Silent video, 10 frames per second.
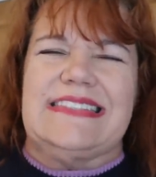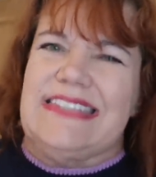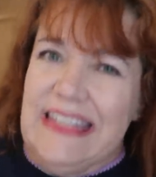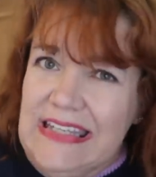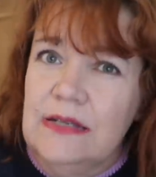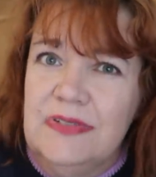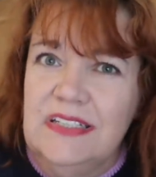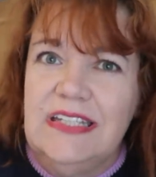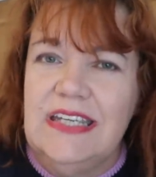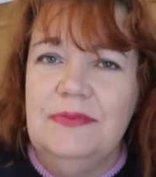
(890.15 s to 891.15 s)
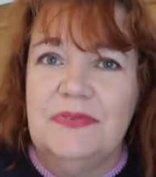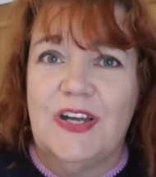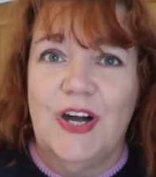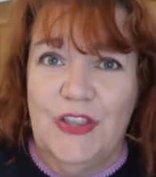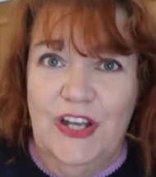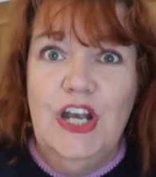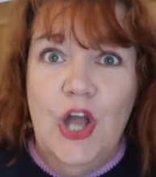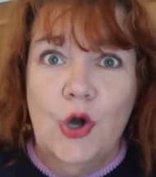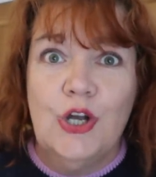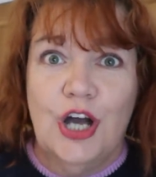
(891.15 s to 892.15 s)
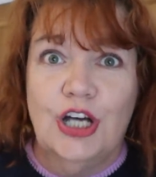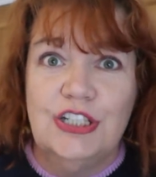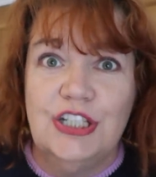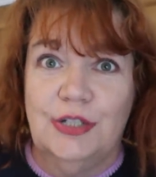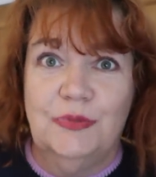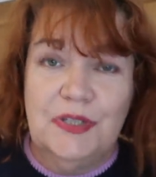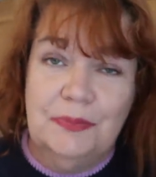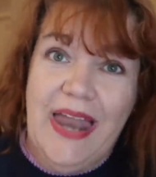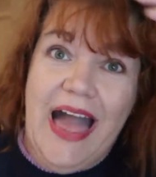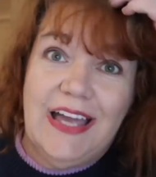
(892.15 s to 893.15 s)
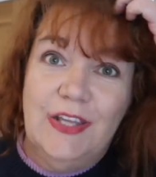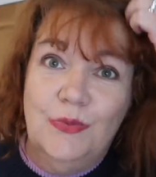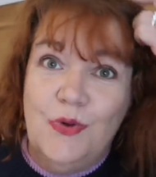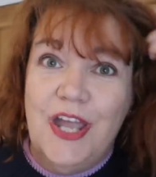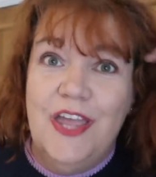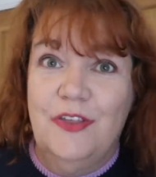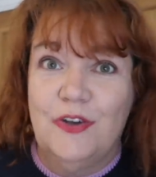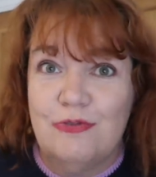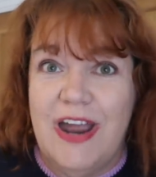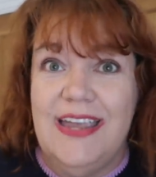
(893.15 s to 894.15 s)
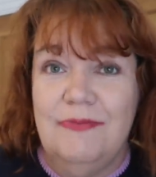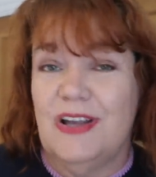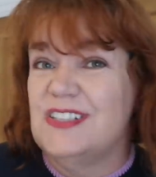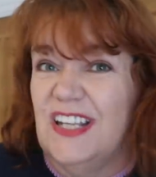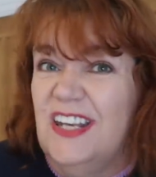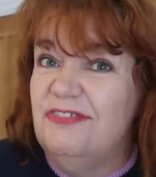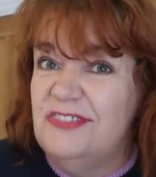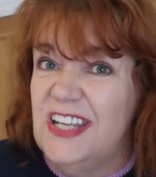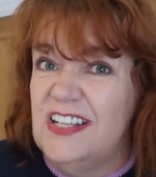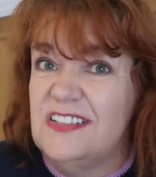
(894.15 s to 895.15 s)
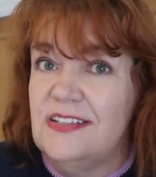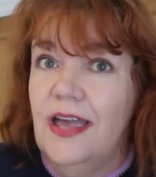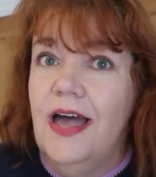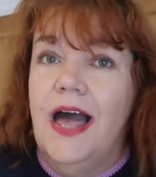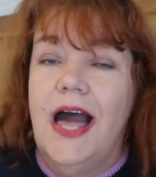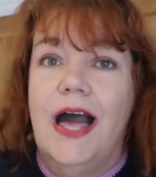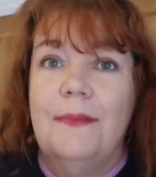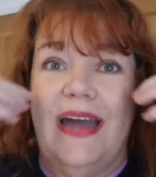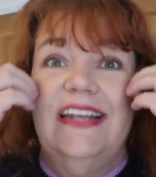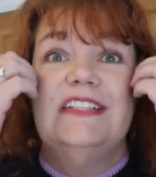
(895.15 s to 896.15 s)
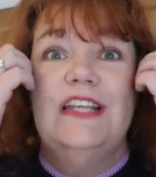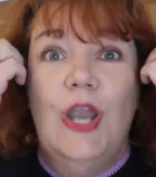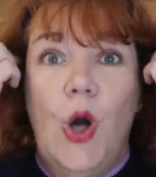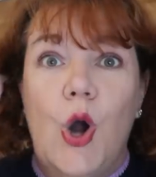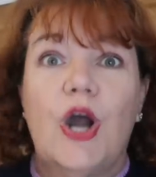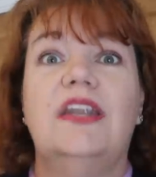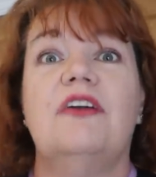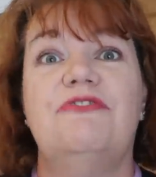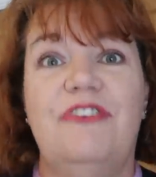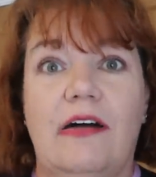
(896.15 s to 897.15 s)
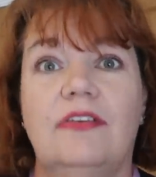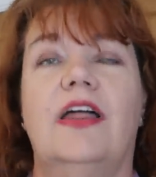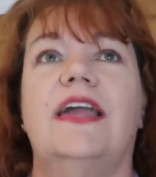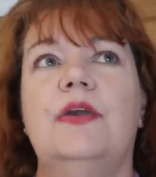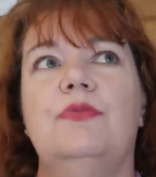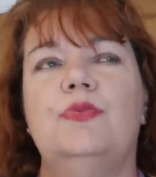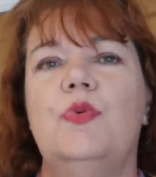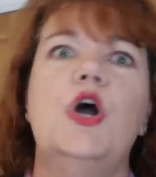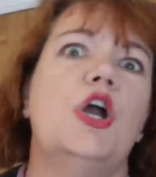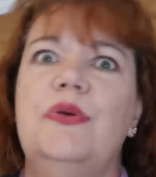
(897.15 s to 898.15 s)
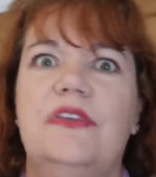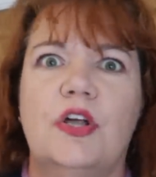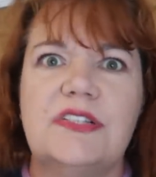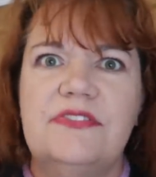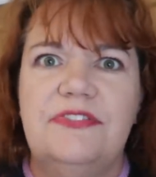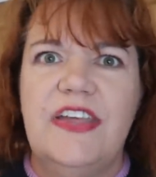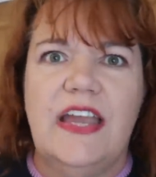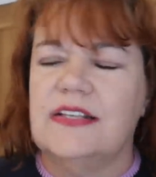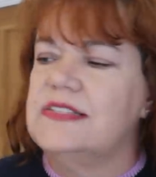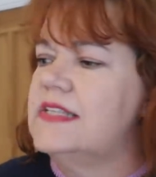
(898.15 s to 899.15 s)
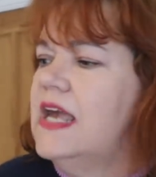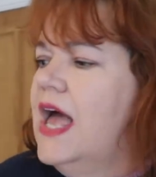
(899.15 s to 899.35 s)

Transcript: think I'm going to keep the long cardigan with the black and the white and the grey because I loved it. And it's long and I felt like it would work with lots of things.